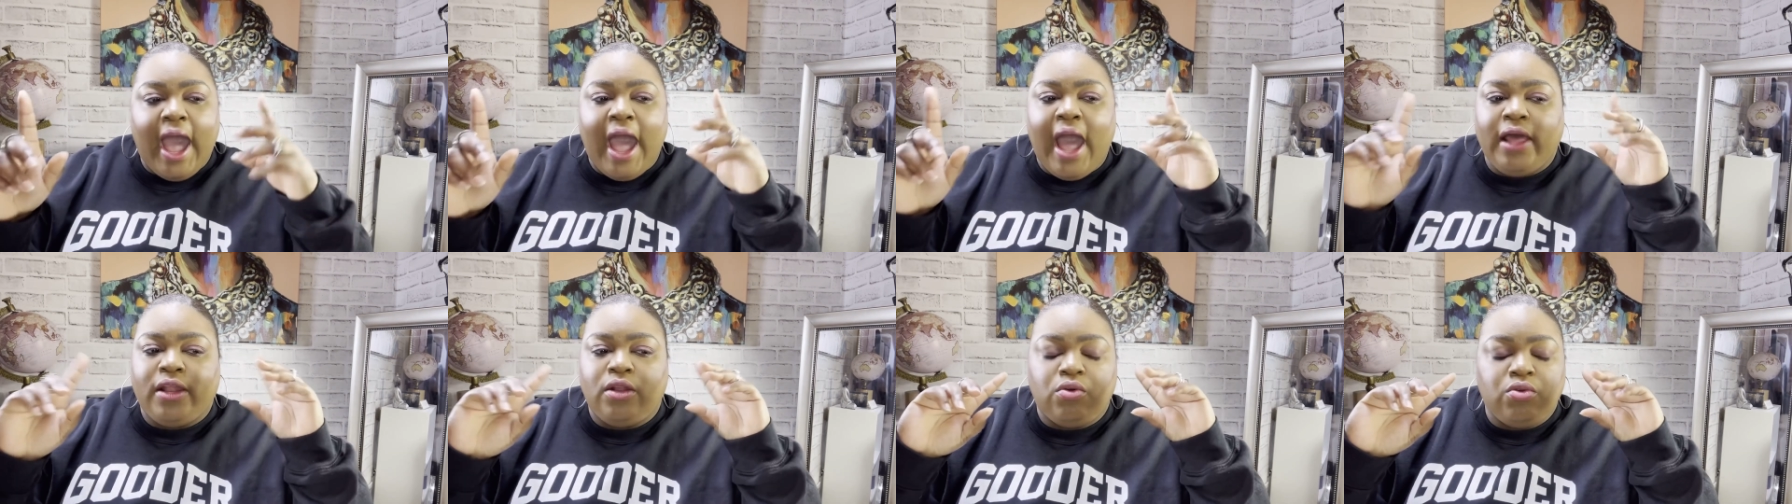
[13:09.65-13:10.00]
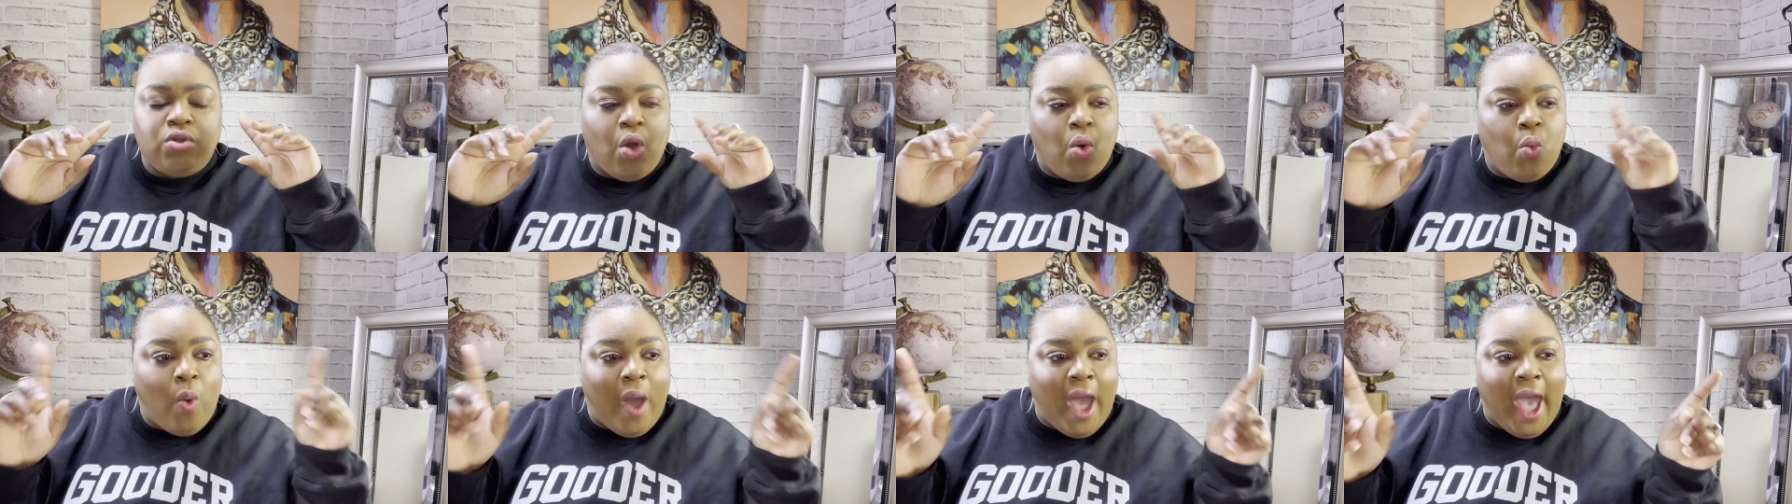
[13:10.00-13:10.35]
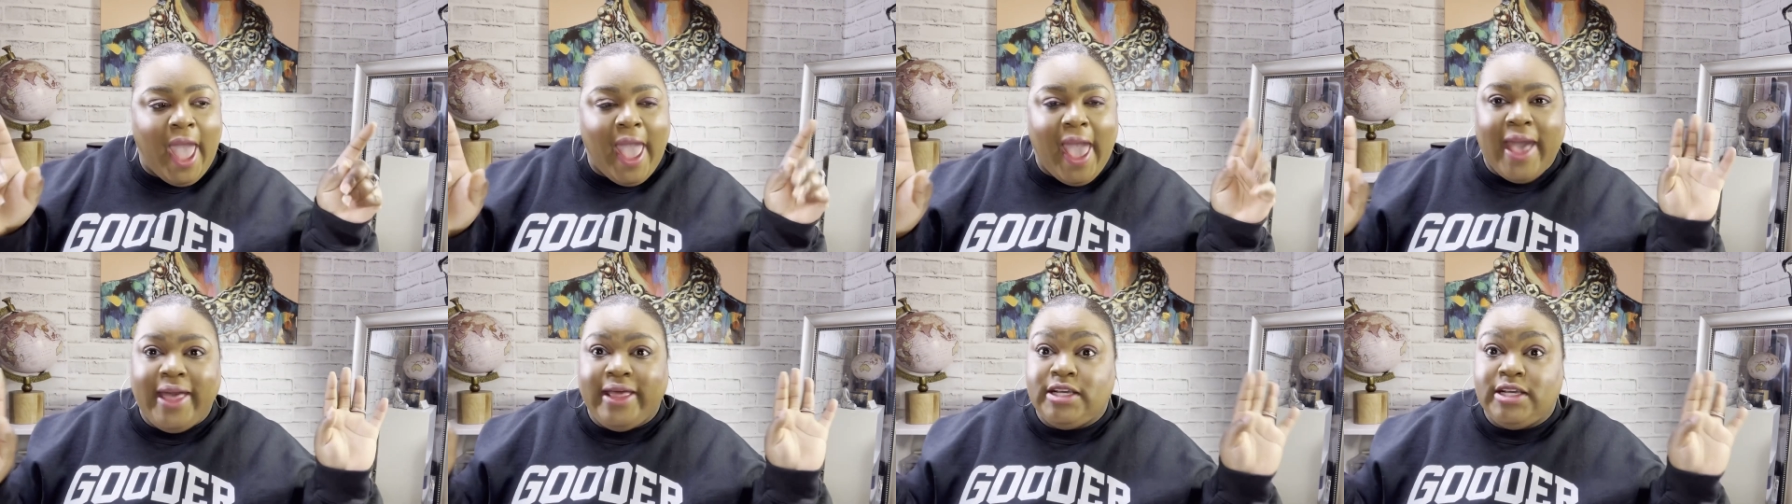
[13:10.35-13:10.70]
I don't know
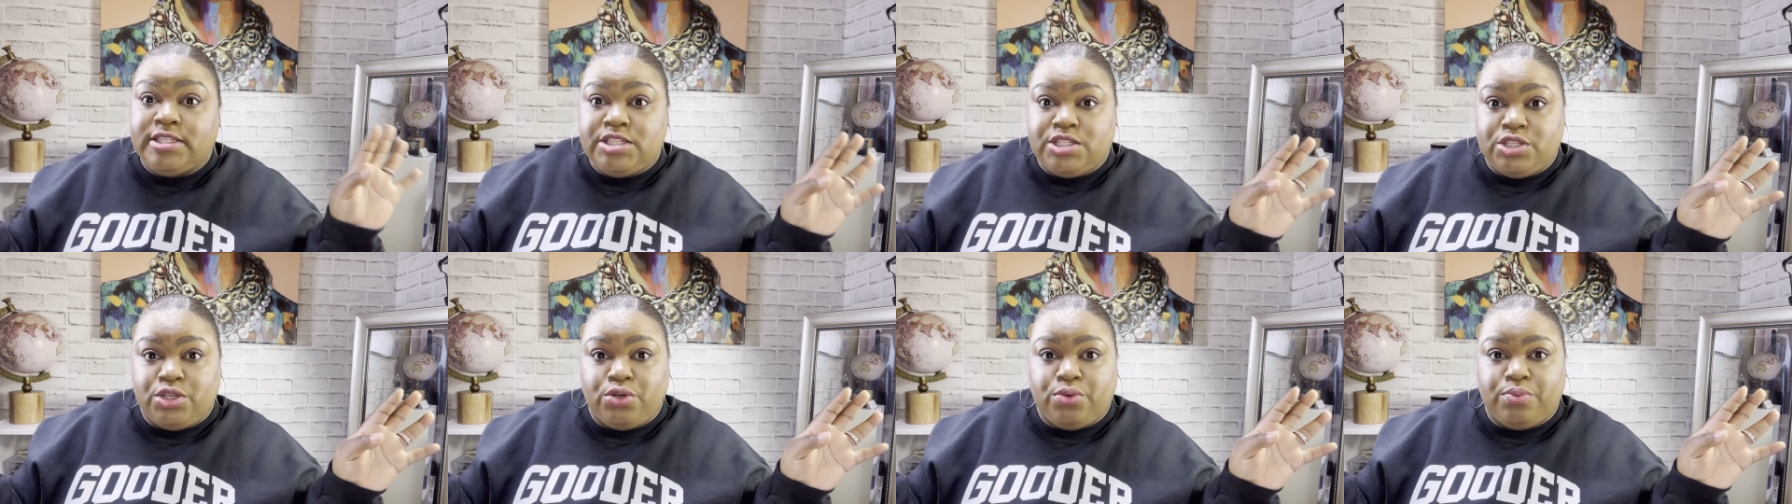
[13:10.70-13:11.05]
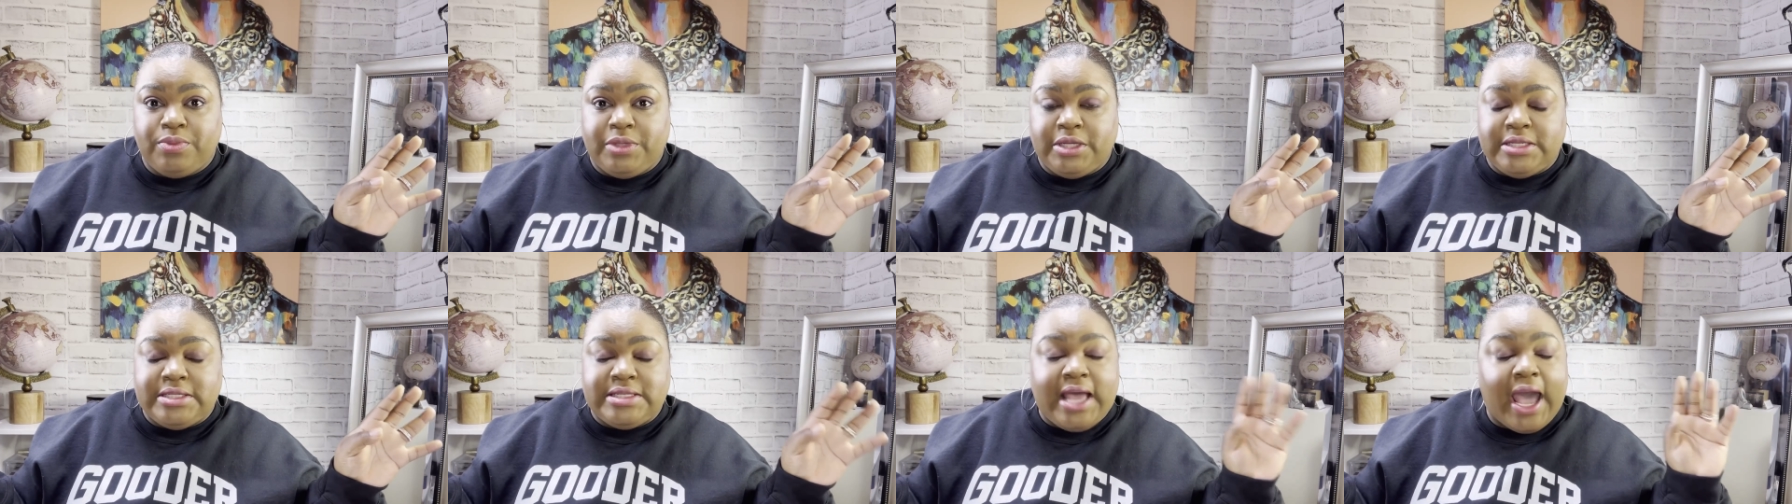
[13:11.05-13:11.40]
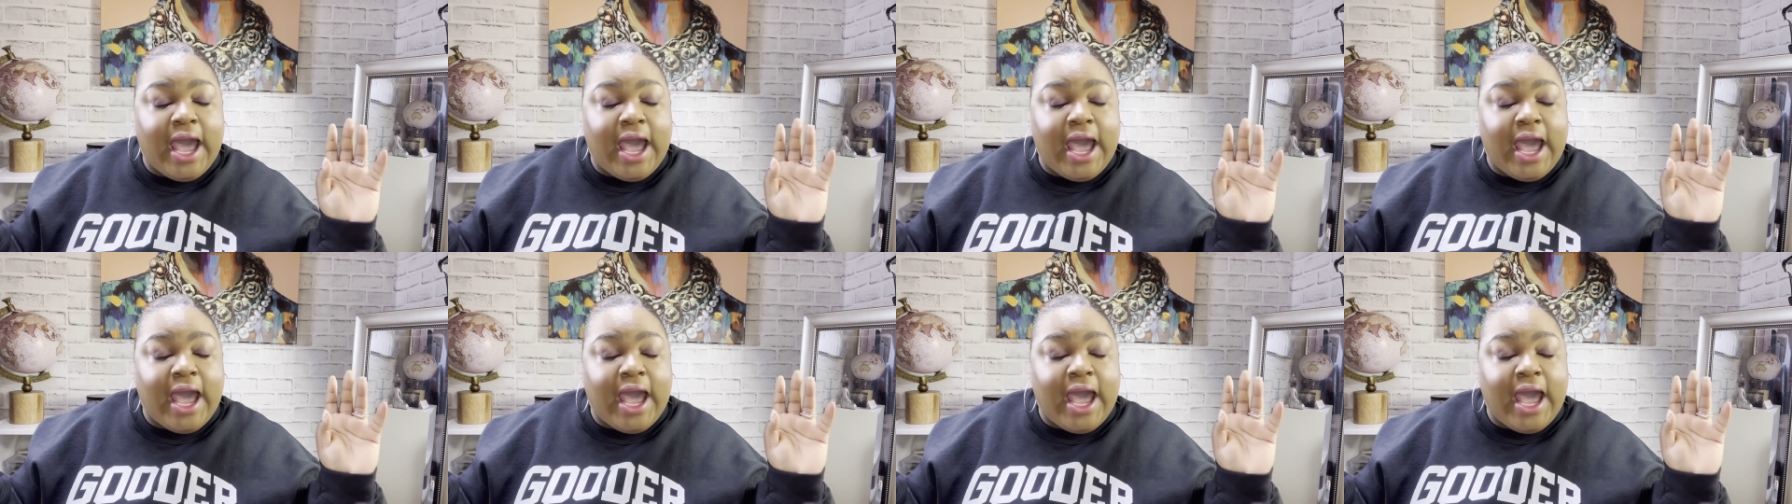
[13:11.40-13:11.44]
why I assumed this.